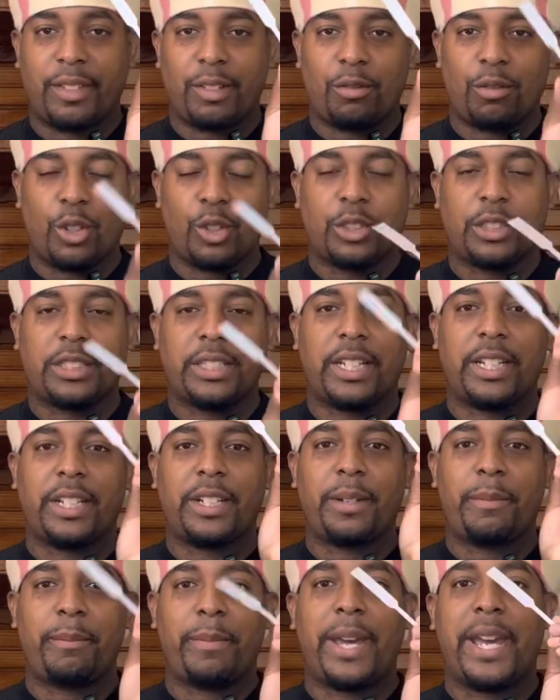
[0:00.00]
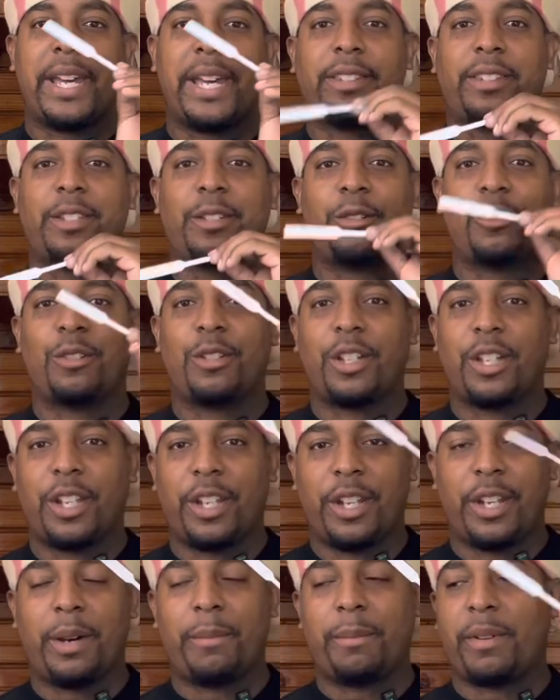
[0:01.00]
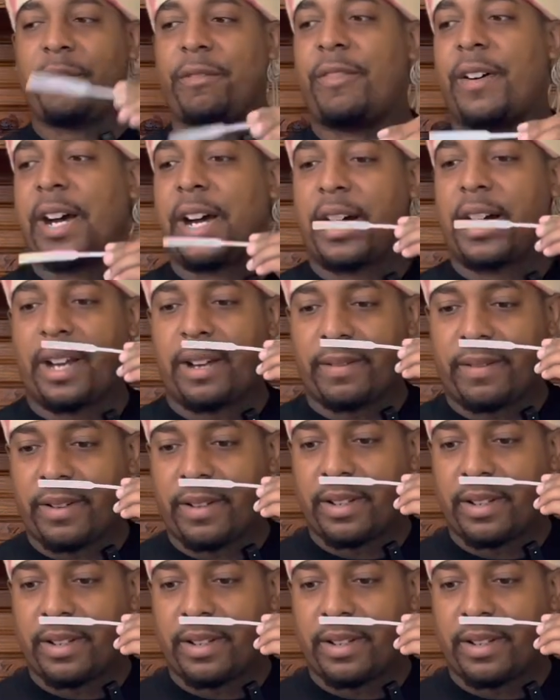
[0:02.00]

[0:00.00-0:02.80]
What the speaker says: Rosenda Matthew number 5.